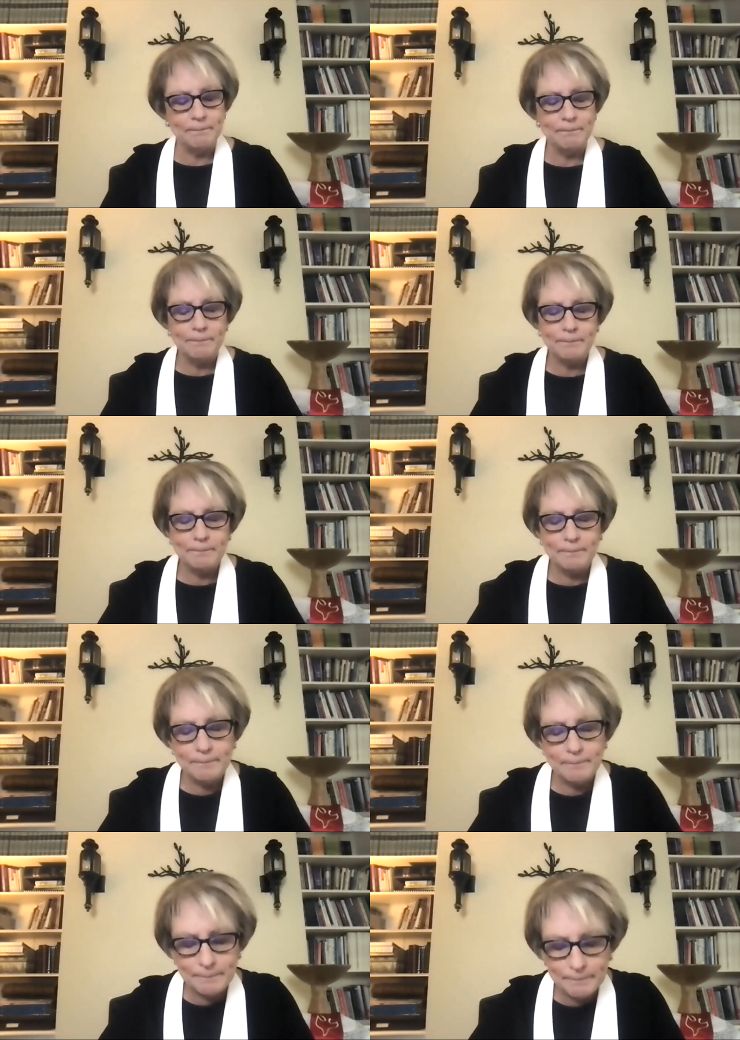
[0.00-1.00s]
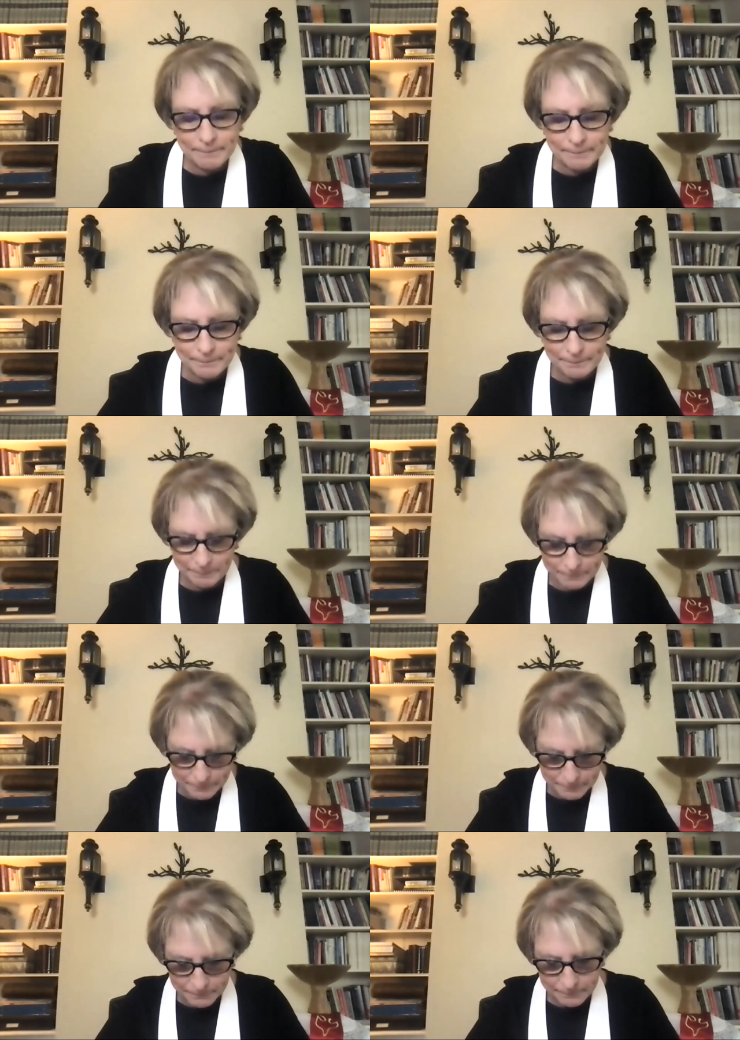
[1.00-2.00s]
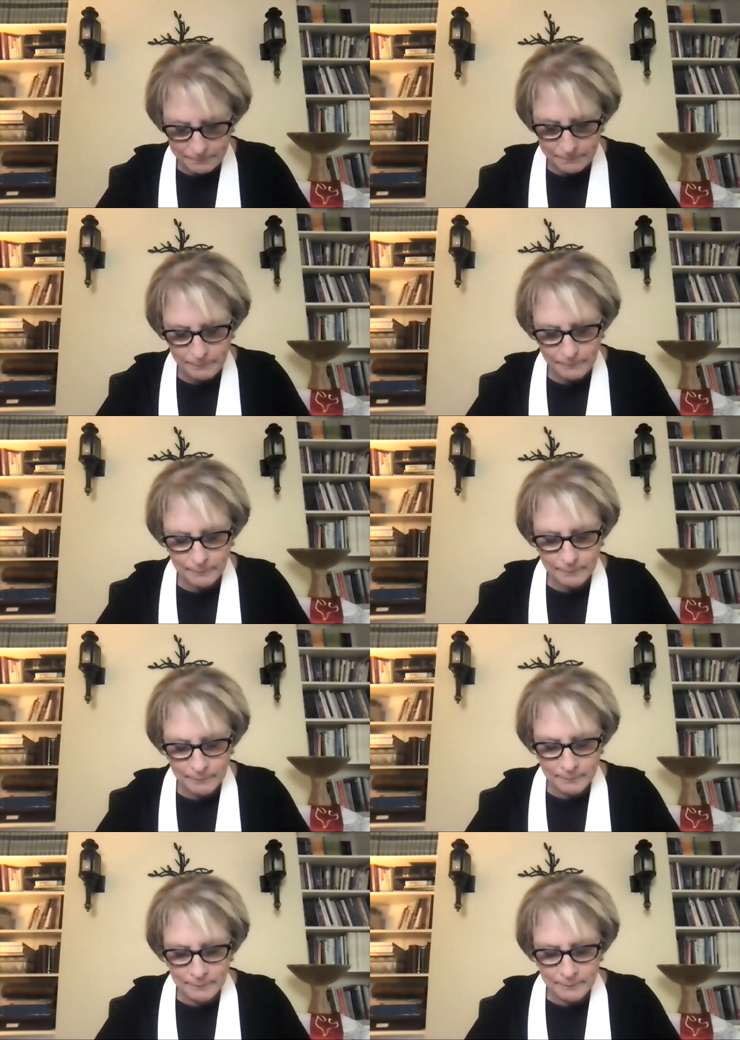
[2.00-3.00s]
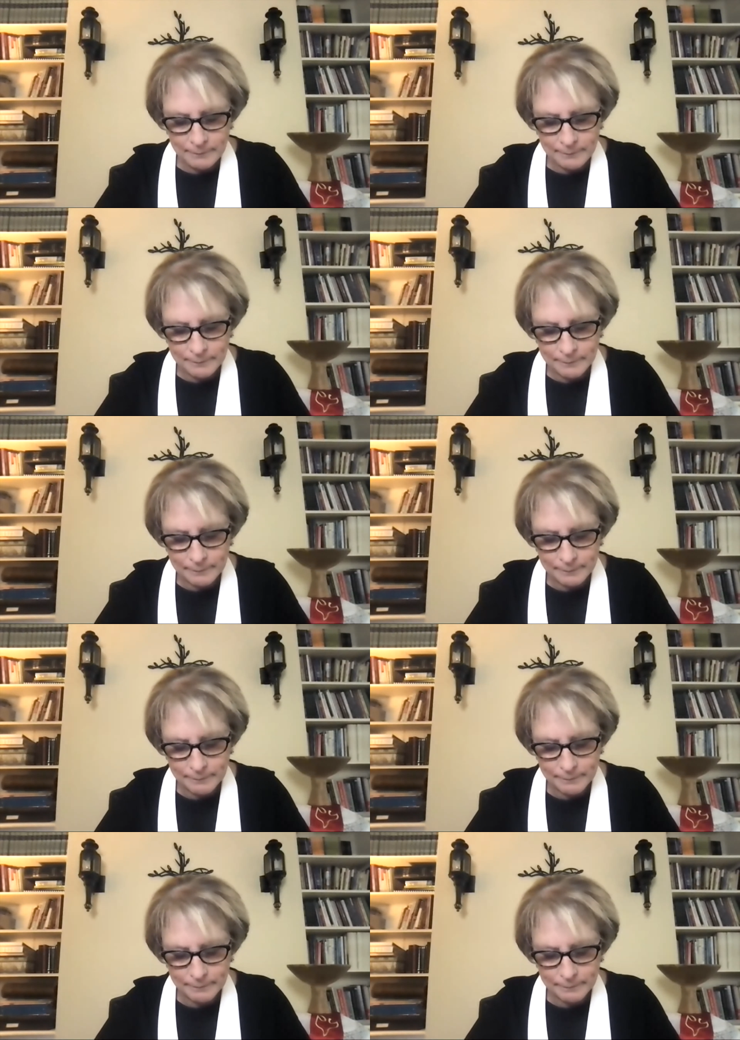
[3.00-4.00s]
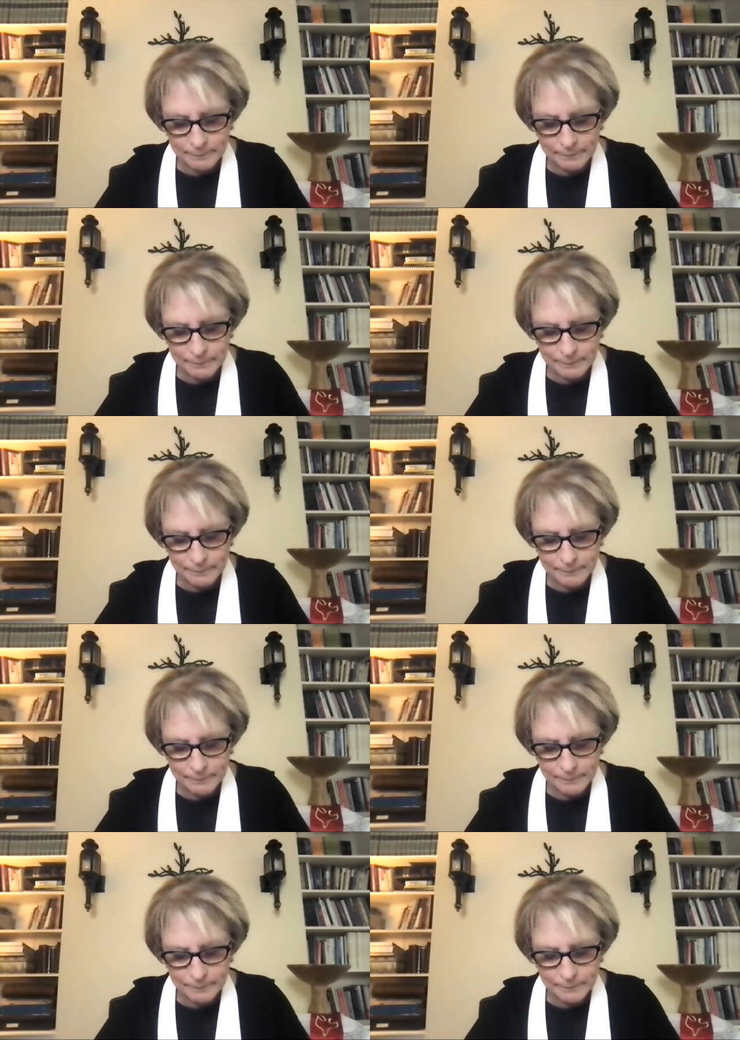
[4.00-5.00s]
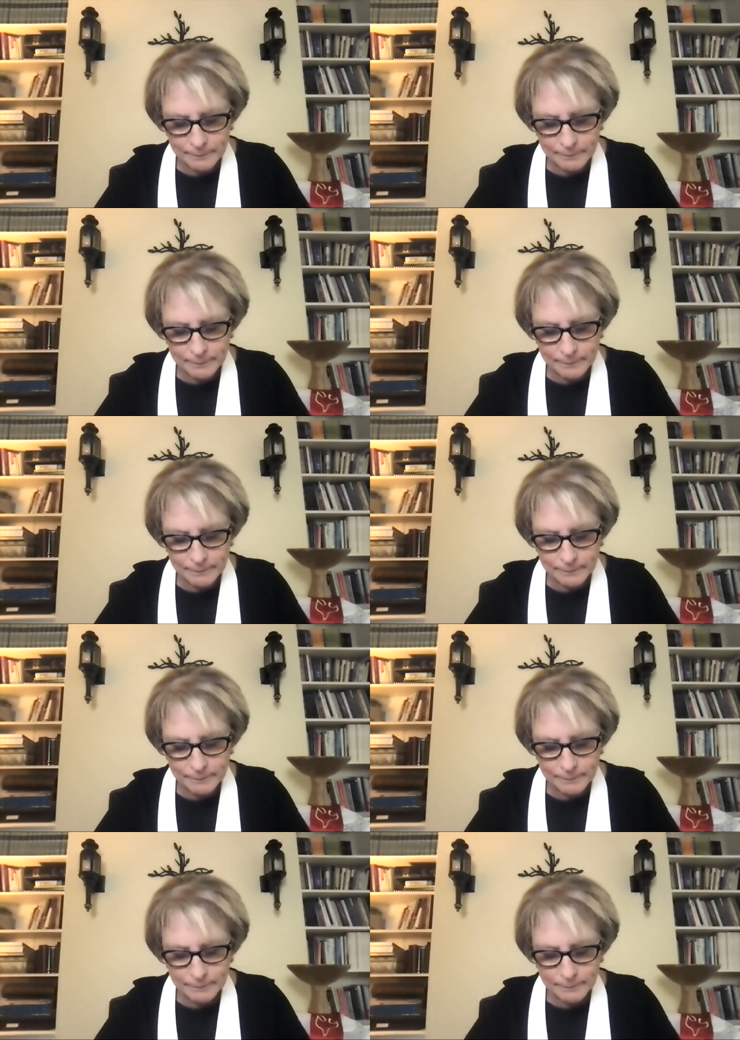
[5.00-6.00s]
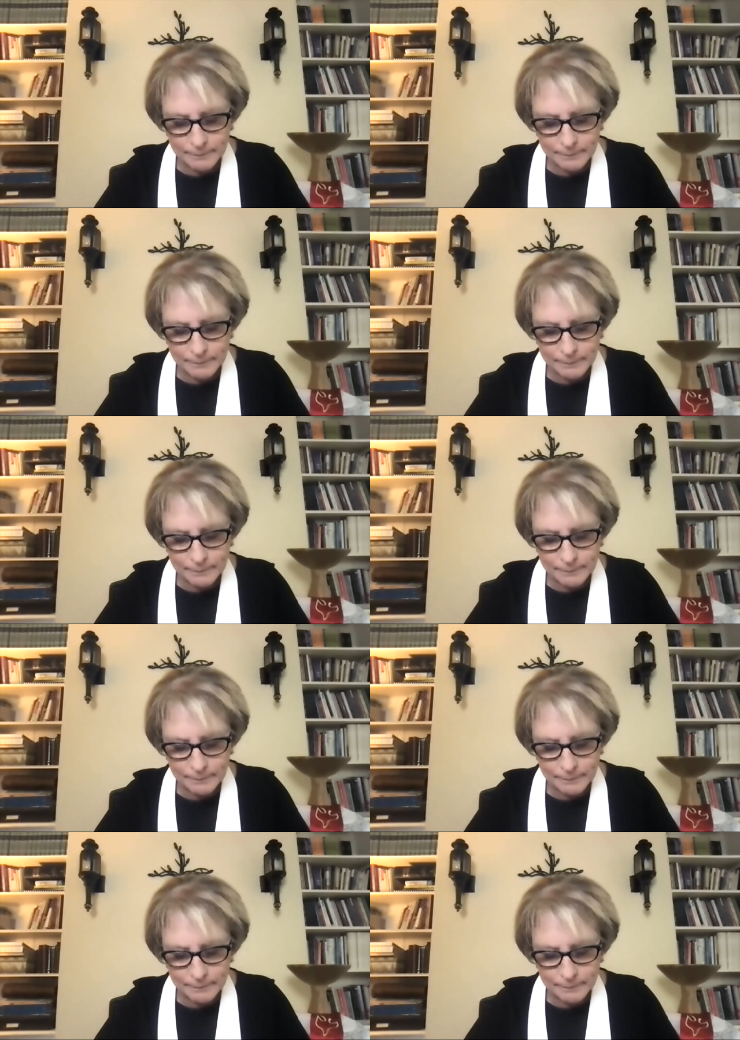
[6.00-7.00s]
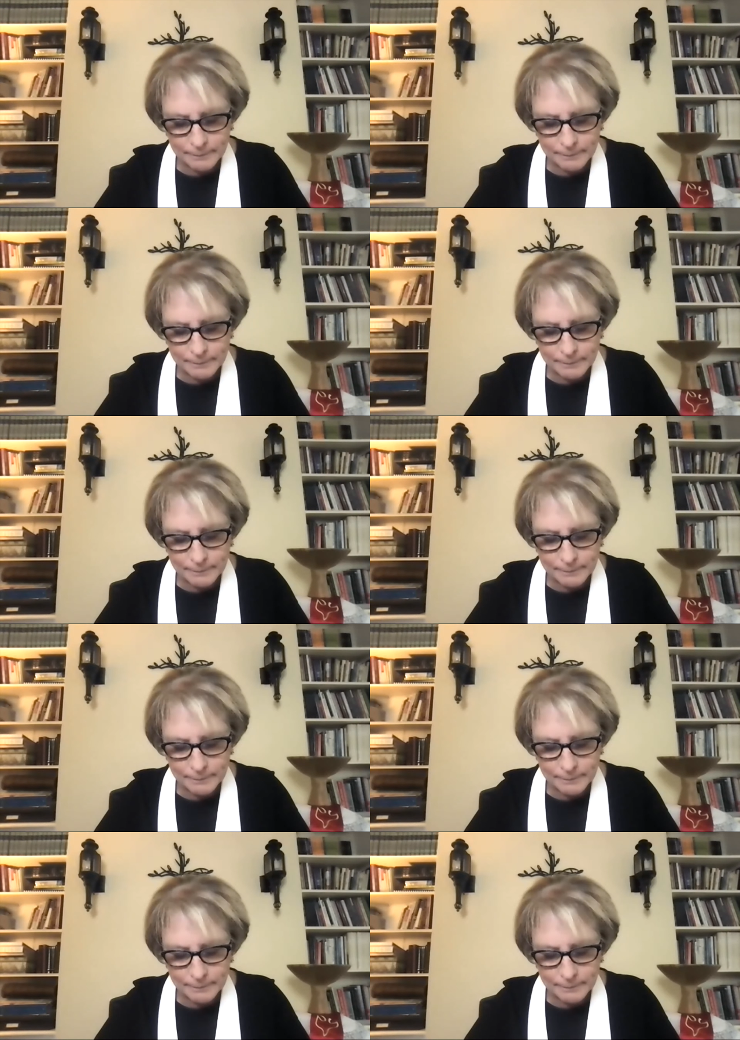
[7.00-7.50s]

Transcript: Nobody speaks.